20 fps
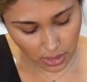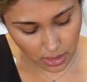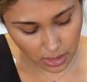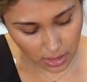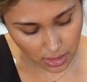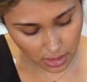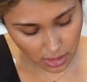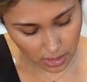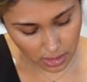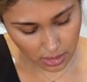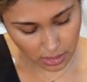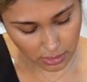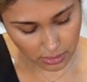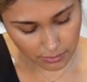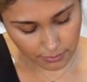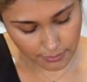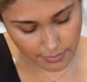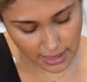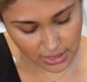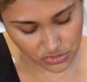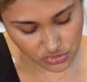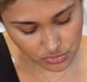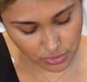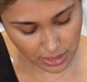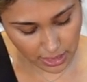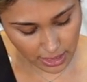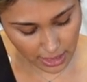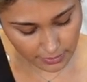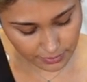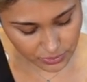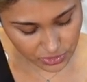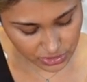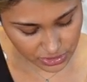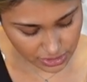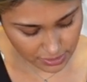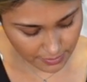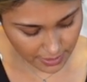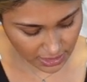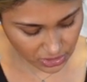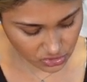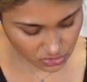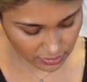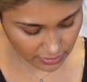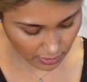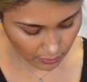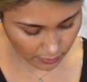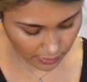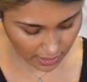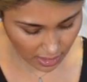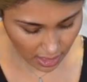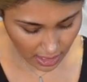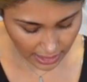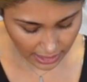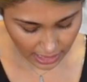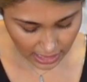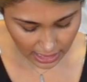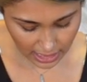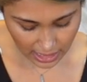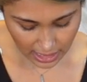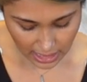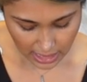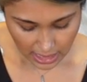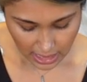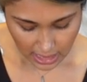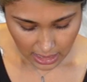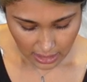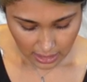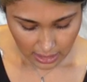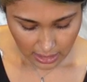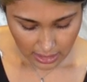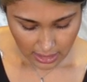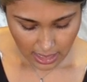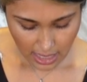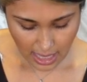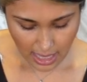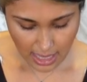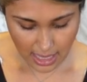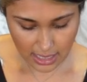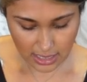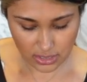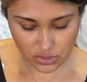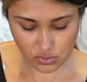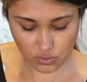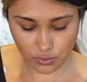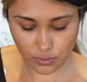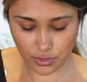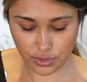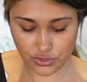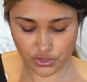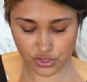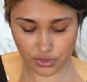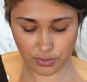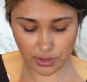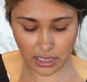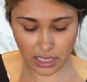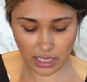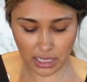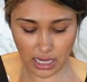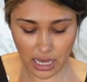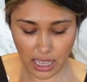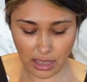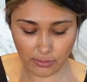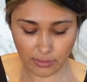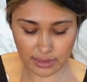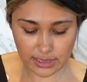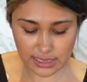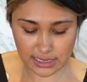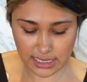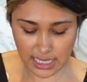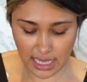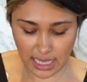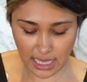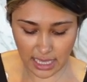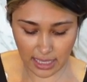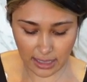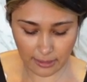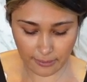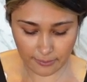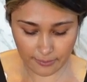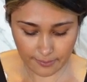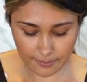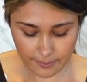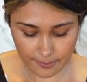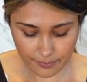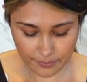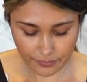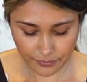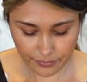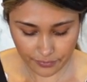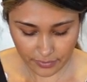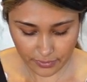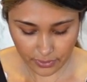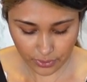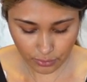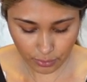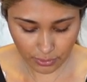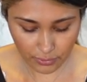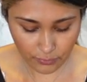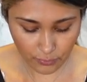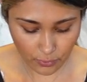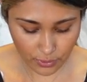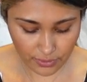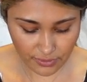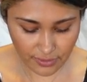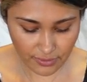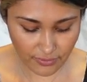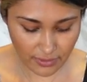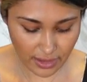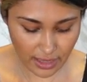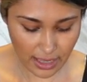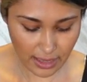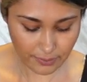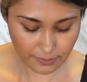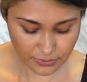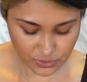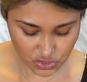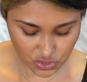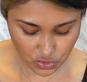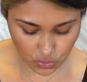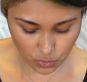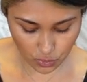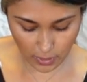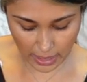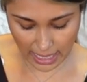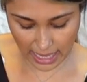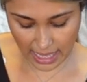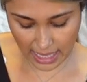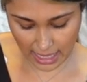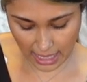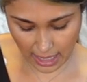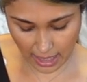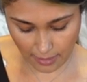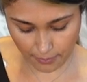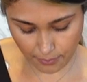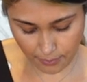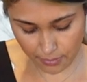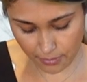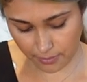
our measuring cup just to make sure that we got it. And we're doing, I would say, 3 fourths of a cup to a cup.